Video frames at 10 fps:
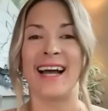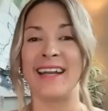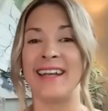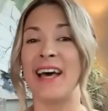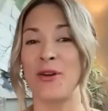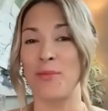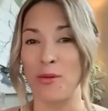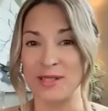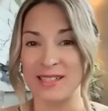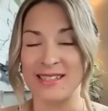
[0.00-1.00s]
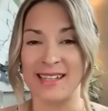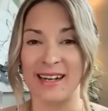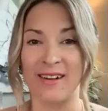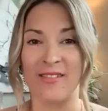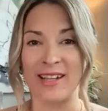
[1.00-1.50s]
another post is
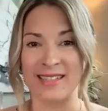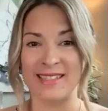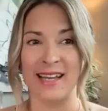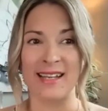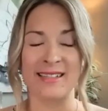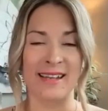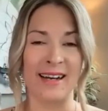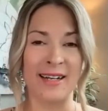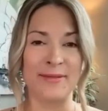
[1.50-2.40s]
there that says